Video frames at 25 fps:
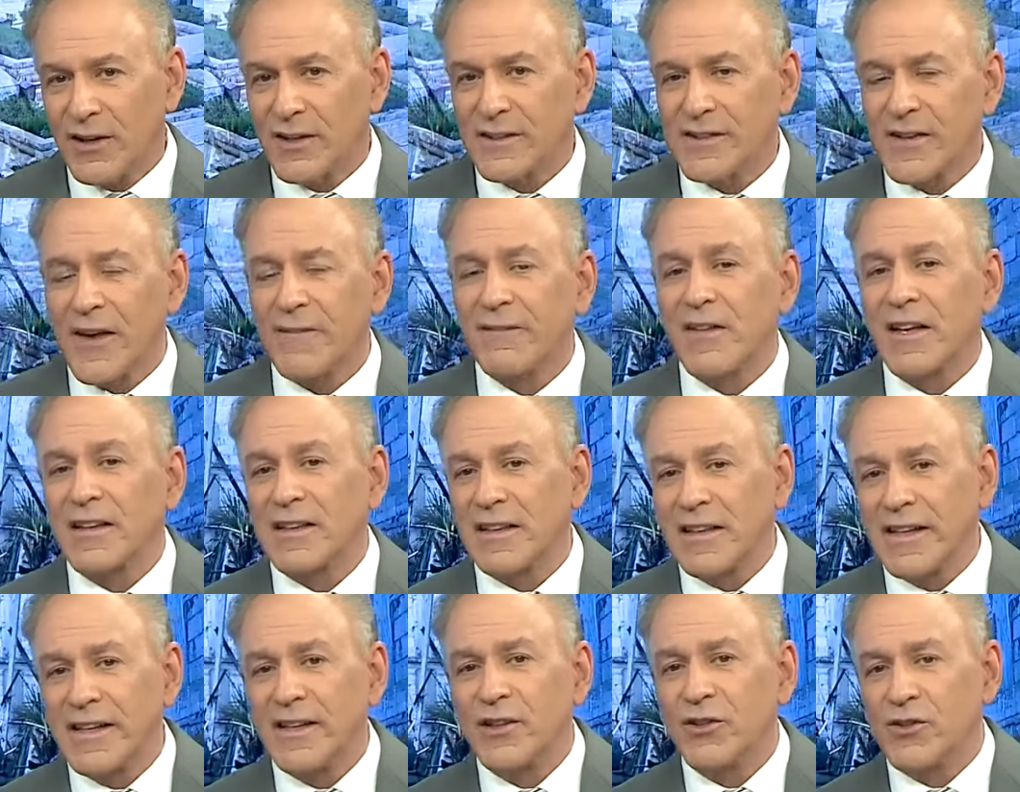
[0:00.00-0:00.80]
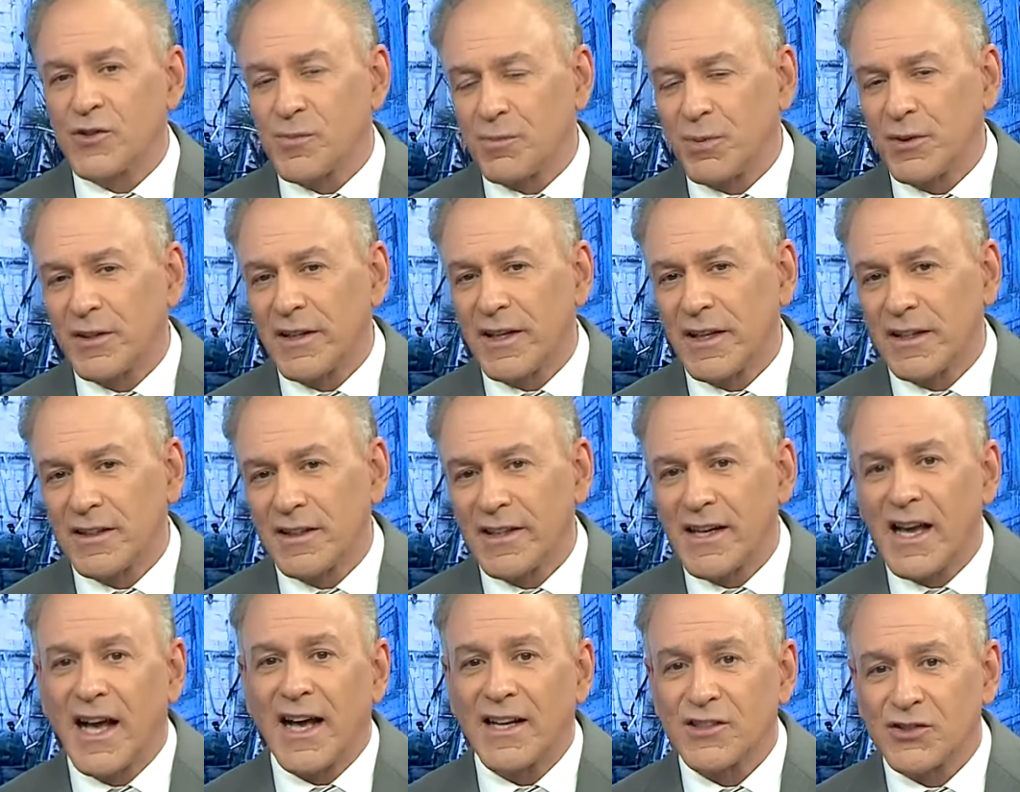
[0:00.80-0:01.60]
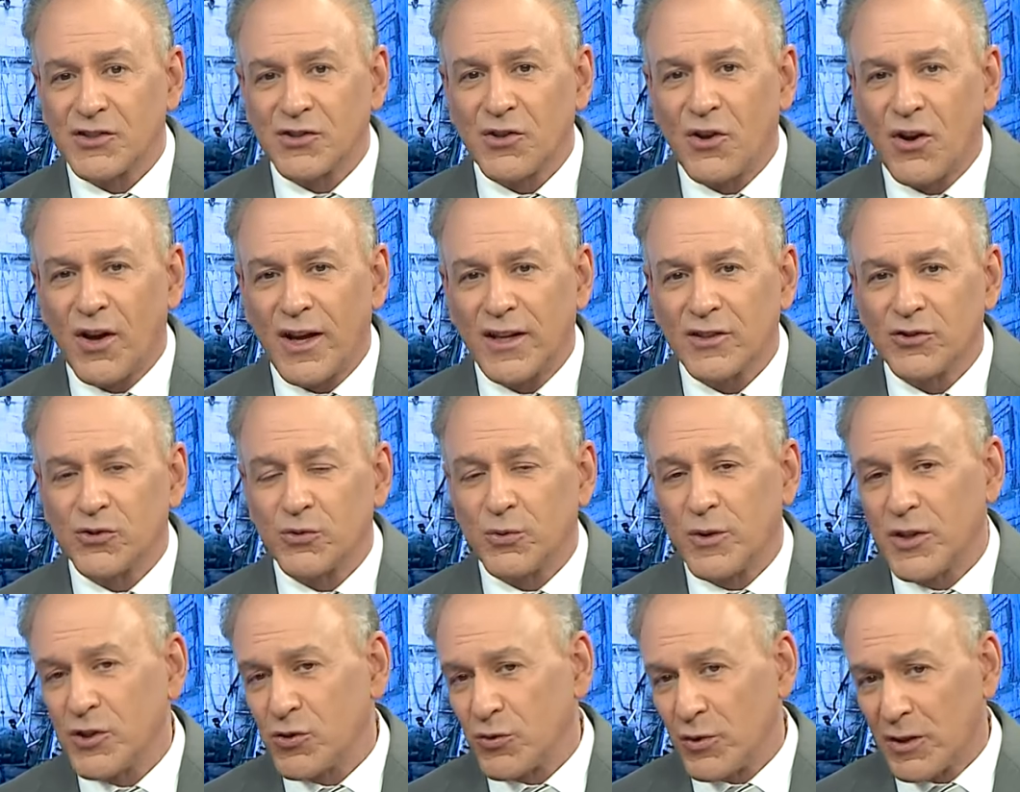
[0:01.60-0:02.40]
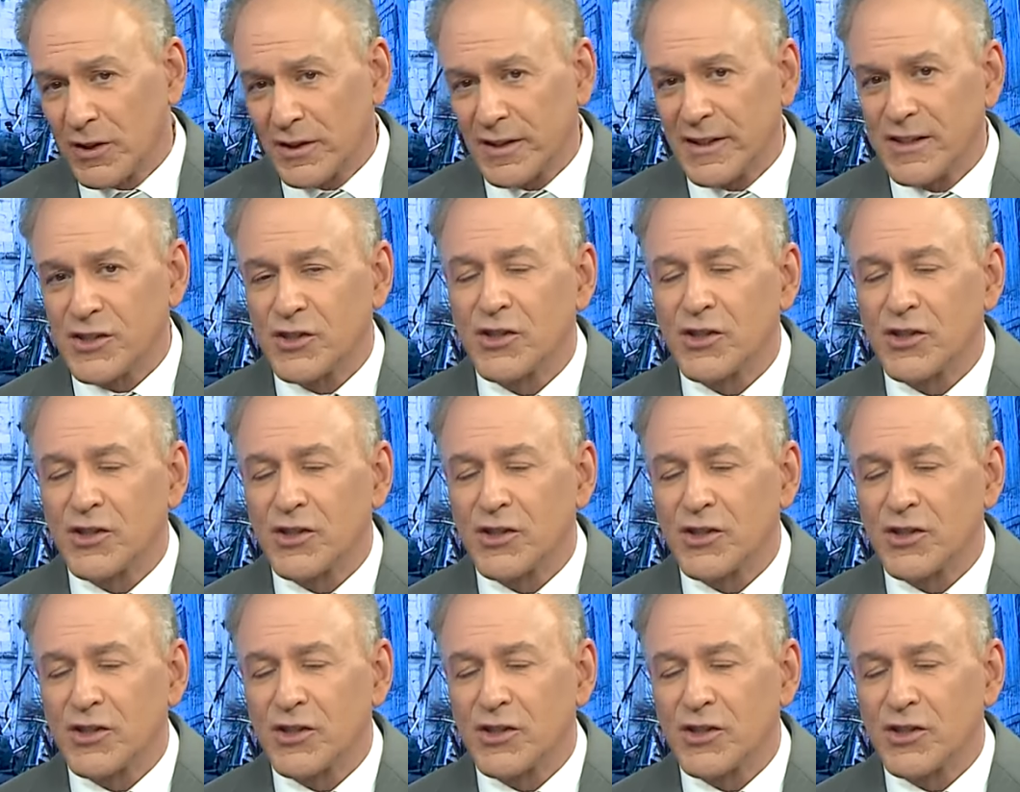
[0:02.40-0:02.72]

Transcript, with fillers: uh, have had leaders politically hostile to Israel,